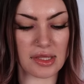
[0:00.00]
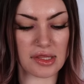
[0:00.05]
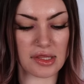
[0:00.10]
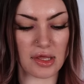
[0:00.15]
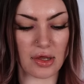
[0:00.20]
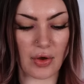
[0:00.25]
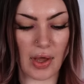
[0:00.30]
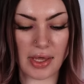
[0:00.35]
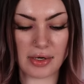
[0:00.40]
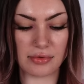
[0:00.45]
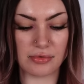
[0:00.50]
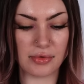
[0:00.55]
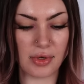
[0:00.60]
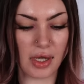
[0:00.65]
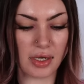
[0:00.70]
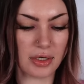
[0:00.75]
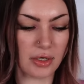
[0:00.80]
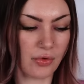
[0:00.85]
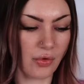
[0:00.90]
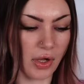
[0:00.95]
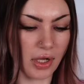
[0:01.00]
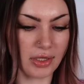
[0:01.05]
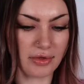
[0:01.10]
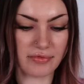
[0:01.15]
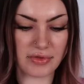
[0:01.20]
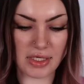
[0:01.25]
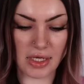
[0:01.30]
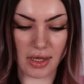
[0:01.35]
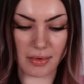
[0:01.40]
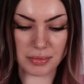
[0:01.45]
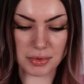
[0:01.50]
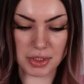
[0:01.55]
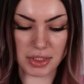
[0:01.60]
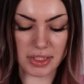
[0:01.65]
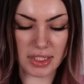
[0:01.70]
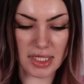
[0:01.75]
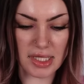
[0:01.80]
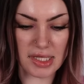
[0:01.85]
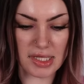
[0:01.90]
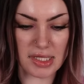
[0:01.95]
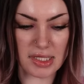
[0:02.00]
so I do not know all of the options.